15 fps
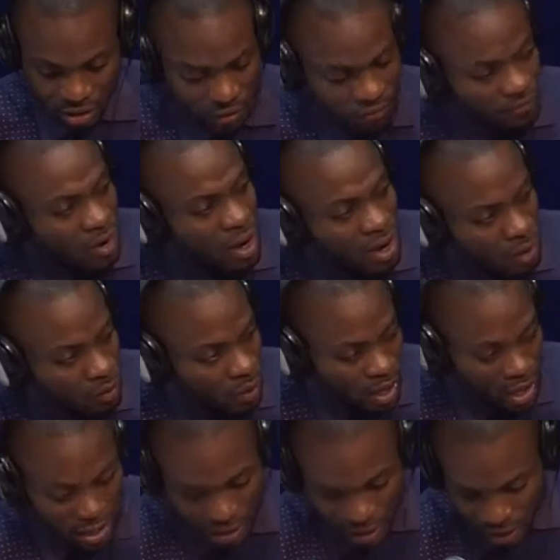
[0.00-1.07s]
Far
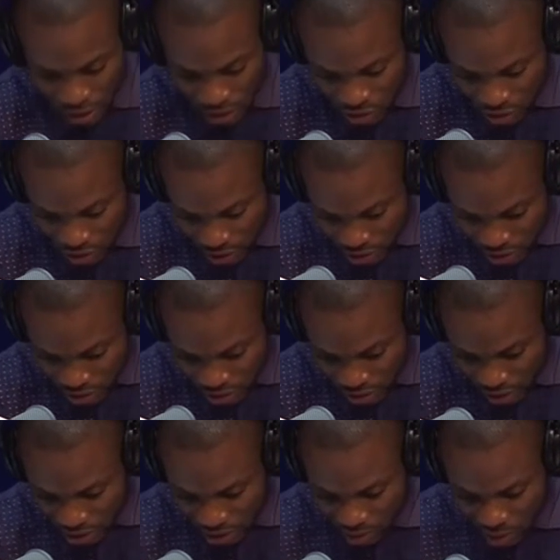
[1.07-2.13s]
away in the United
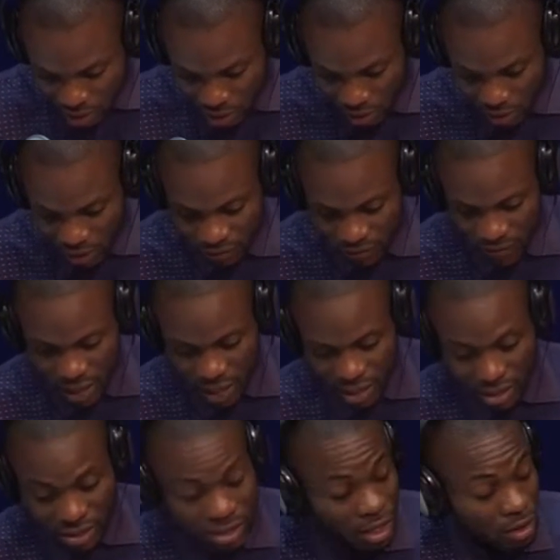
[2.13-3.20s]
States, Buhari
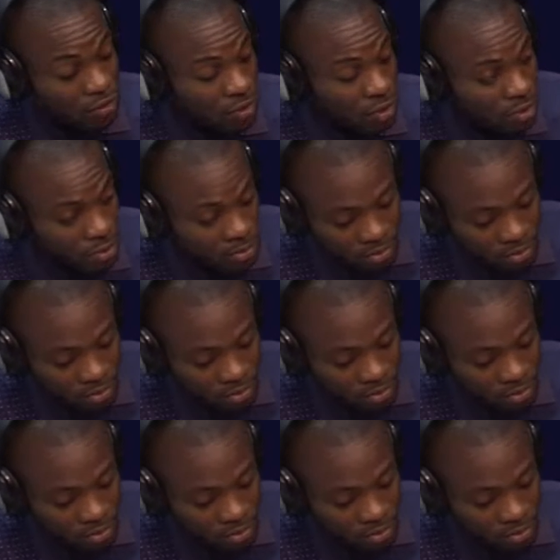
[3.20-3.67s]
fired a salvo,